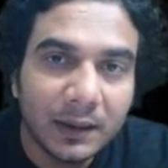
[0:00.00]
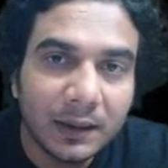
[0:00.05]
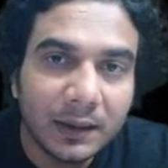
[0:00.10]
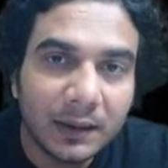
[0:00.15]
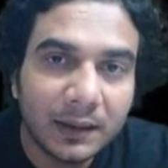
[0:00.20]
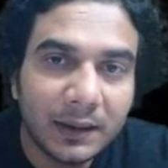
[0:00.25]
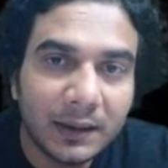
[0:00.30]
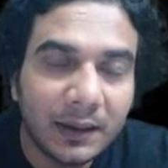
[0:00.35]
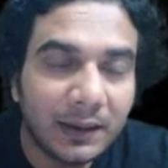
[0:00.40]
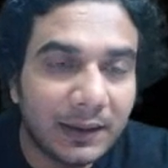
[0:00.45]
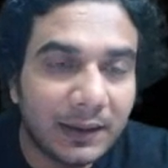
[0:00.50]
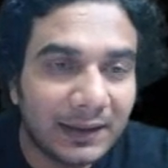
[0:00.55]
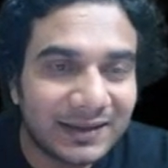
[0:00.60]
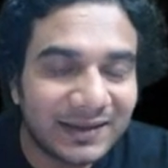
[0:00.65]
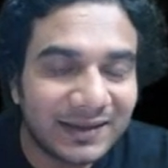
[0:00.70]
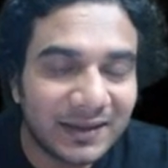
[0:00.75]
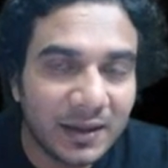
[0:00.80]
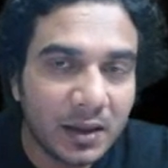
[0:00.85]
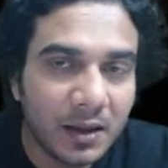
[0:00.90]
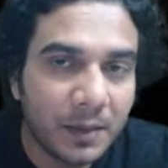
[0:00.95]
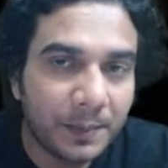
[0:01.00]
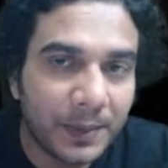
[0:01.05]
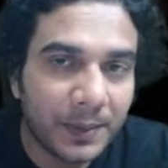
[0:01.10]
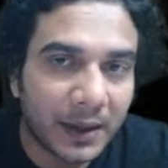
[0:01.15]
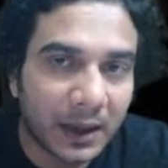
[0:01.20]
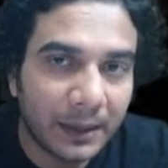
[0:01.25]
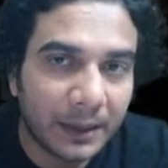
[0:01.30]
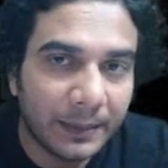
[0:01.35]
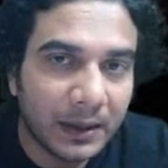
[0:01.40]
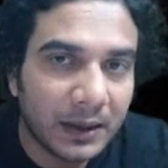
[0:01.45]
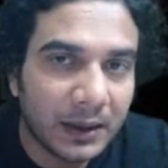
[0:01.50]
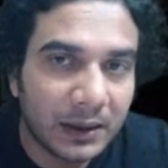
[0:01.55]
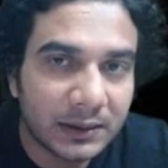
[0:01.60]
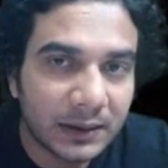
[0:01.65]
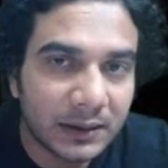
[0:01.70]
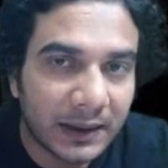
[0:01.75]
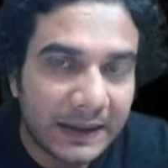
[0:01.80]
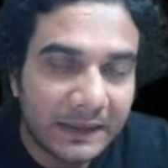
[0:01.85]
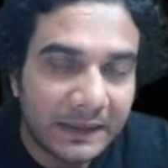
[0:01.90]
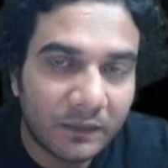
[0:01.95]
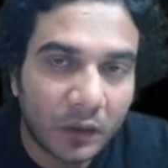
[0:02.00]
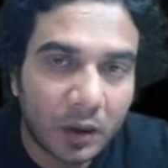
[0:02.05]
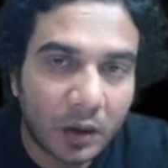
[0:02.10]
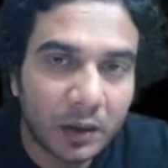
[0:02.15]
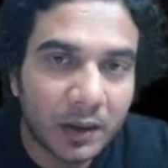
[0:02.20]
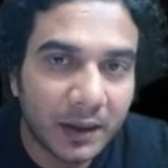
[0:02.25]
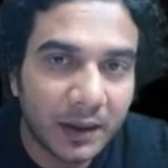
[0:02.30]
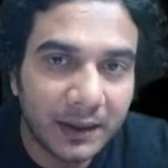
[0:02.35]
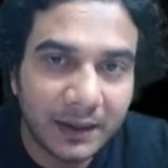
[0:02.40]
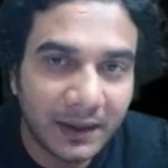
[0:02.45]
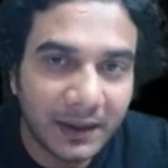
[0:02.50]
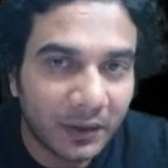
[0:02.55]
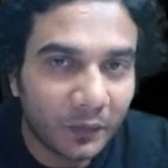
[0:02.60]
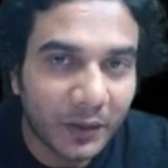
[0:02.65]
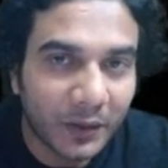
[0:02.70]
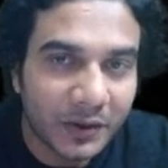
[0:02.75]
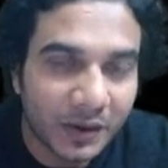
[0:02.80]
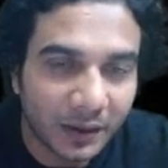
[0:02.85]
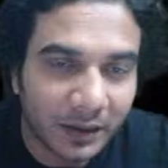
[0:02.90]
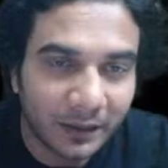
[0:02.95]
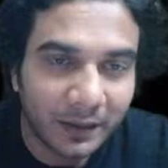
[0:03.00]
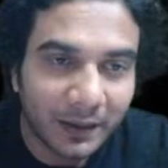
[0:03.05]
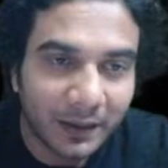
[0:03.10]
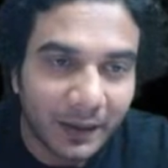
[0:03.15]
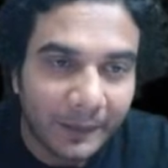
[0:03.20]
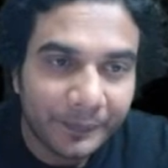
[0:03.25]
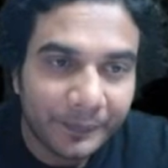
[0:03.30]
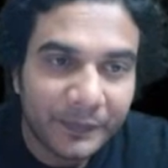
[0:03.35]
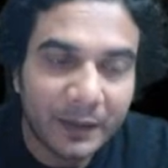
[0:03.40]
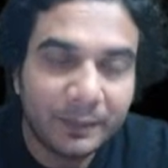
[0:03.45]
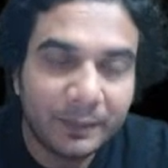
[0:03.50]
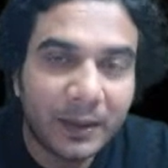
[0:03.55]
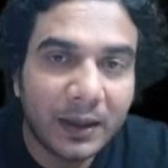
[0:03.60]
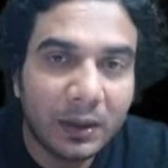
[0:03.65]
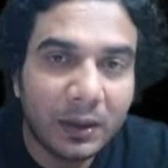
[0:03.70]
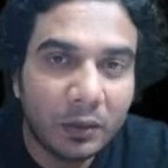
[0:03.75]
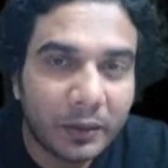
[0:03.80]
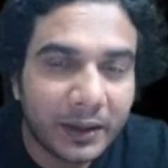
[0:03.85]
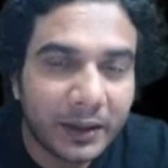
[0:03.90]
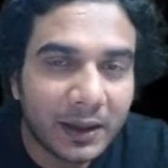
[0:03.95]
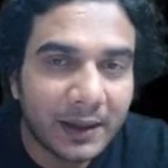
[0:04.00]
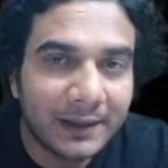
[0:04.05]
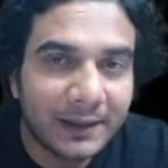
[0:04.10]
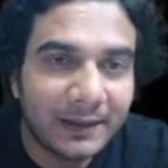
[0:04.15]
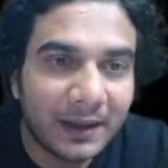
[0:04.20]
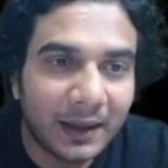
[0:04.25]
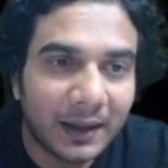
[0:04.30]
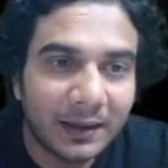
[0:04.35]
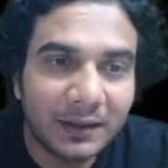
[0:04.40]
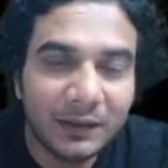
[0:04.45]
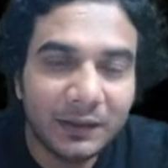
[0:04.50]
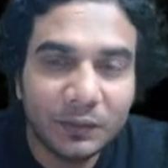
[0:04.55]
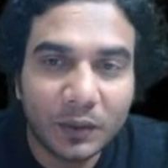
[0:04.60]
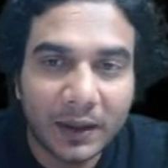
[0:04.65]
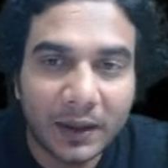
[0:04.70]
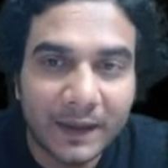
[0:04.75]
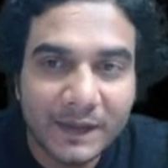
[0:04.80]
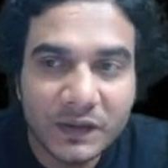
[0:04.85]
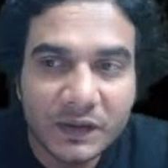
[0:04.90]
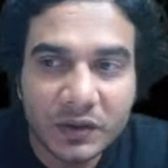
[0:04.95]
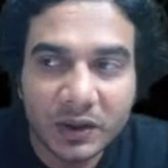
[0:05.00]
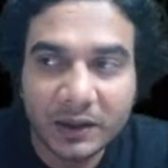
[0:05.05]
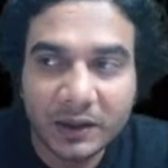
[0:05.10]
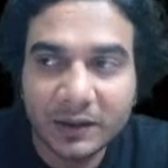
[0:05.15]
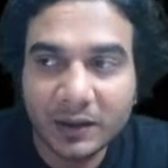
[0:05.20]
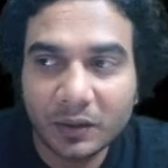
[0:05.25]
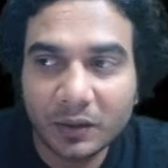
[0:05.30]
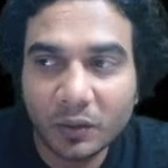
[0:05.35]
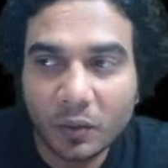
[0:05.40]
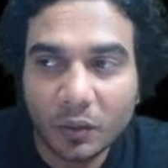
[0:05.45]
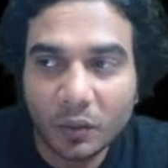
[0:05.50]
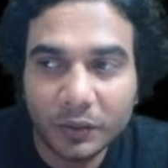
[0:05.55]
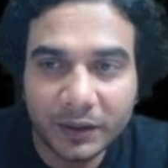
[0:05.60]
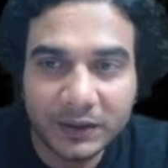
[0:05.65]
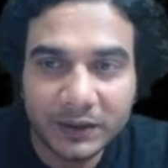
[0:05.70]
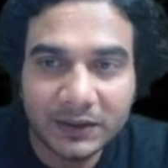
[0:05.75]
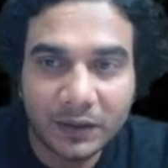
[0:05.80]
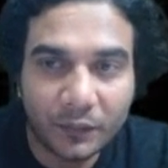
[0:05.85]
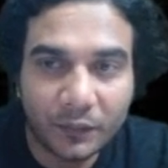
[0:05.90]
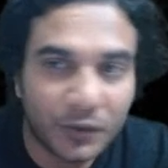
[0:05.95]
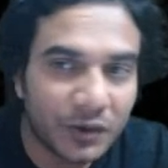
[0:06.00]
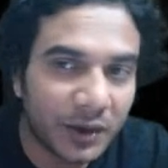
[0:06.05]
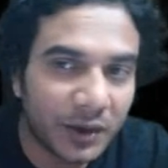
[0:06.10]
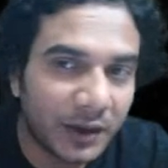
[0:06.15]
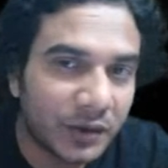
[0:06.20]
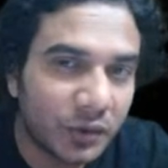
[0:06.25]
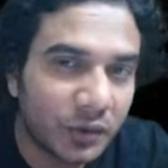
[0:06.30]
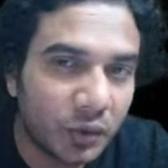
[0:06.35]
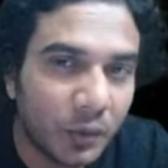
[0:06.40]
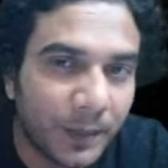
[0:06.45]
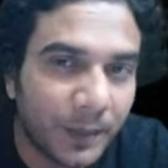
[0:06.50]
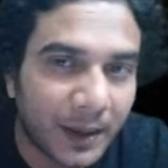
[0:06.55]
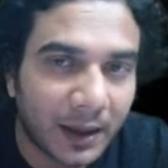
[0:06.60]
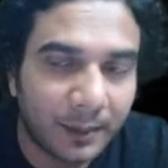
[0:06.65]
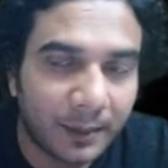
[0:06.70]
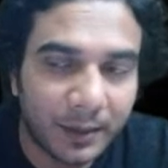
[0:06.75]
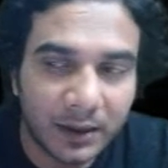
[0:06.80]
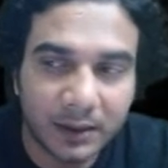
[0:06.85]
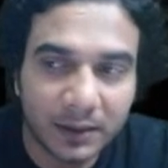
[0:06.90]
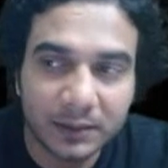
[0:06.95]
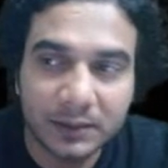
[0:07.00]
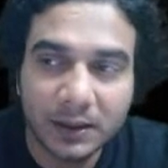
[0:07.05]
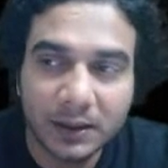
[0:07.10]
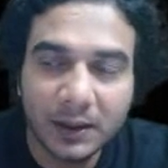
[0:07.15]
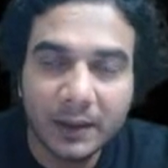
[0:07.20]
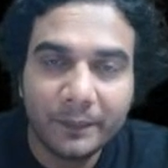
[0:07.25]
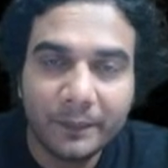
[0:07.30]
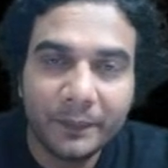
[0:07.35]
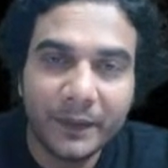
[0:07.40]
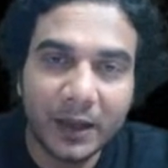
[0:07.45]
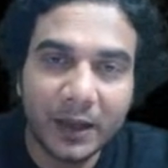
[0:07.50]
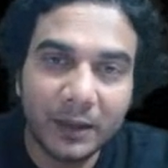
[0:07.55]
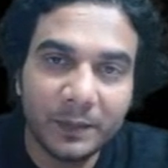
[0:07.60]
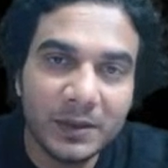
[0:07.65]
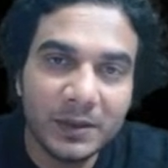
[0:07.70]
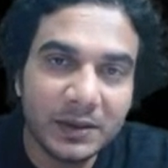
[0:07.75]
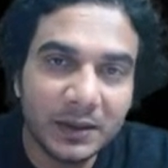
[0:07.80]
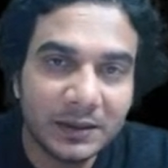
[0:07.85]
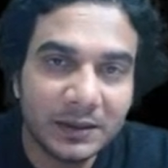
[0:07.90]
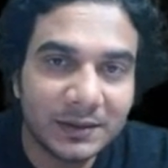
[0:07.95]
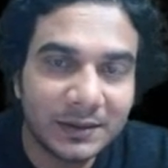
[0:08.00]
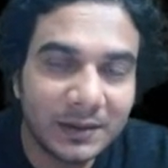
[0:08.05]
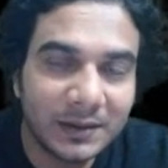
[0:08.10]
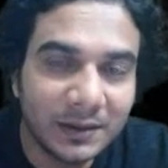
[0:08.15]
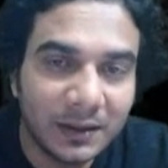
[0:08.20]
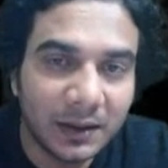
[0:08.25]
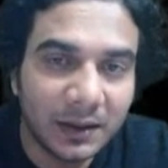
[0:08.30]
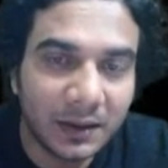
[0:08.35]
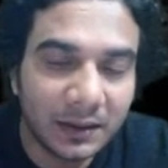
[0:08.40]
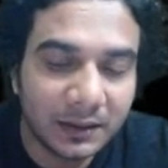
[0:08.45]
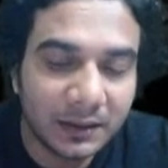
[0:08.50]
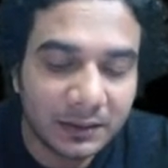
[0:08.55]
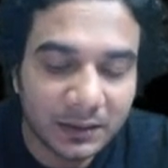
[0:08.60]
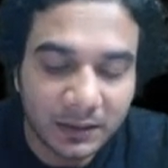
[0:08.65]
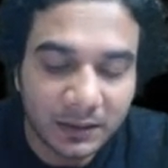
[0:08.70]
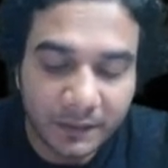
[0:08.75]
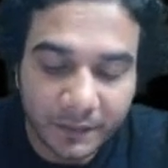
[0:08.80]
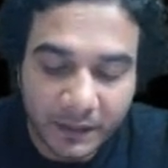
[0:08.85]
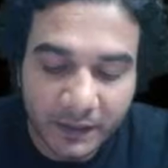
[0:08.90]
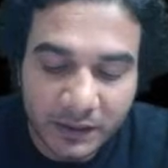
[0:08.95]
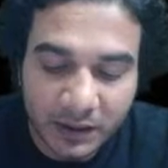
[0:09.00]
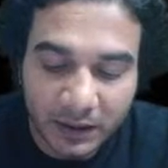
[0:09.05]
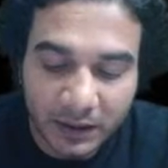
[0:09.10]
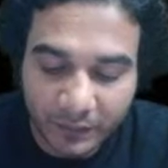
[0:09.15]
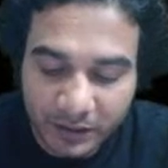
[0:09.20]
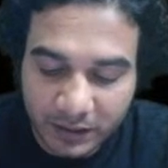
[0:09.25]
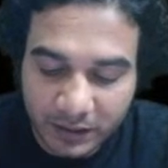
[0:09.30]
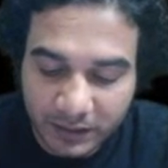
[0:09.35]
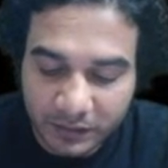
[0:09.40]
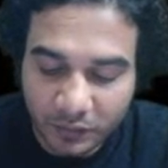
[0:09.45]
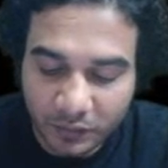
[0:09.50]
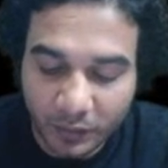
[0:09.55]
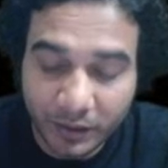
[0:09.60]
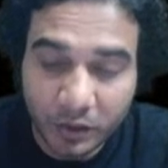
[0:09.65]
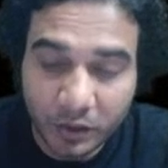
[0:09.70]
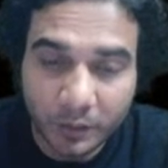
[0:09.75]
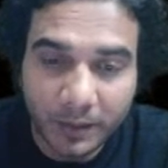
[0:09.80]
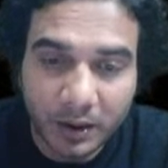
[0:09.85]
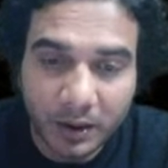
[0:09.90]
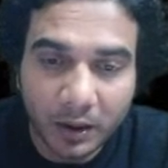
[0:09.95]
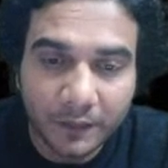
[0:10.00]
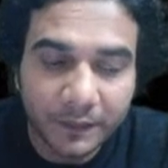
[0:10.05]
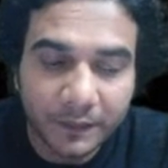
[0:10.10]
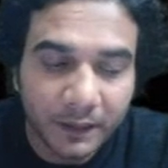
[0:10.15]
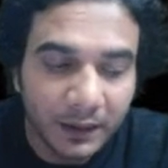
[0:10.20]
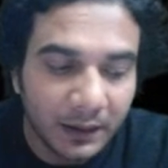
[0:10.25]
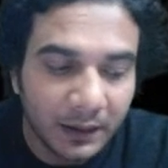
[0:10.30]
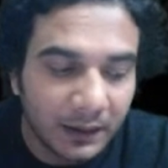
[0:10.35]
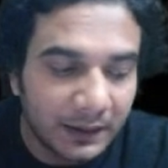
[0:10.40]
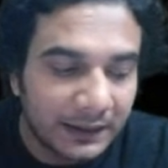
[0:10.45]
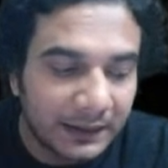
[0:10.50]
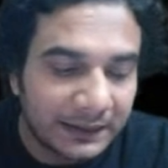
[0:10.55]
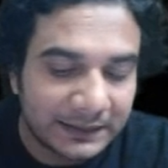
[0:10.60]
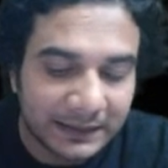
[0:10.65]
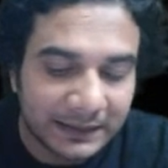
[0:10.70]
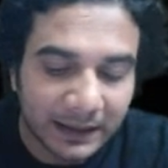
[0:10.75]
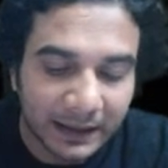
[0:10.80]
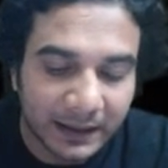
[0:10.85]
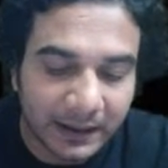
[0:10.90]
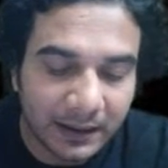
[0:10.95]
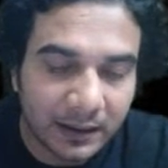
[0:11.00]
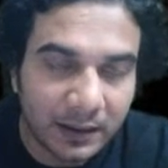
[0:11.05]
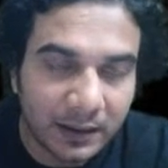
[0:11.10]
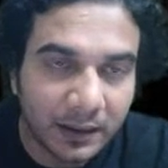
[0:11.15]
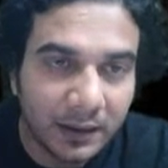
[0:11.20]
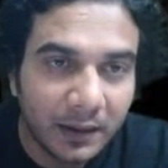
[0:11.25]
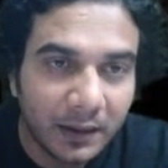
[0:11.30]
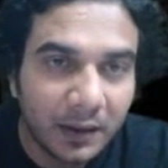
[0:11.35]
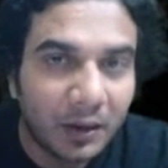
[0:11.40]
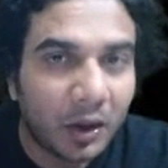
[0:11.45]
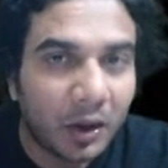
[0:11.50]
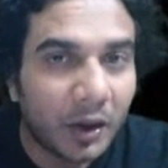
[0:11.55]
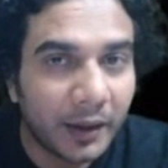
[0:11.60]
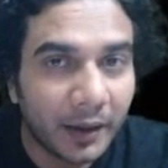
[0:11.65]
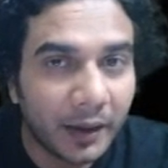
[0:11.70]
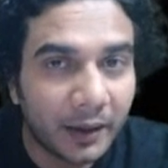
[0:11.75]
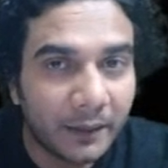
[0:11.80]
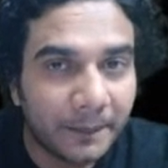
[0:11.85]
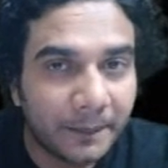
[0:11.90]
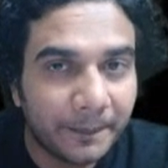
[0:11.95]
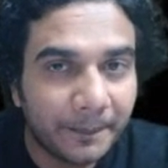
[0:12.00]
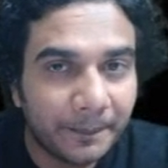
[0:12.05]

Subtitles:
the distinct parameters involved in the equation. And by looking at that, you answer that, oh, this equation has two parameters. That means the differential equation is going to be of second order.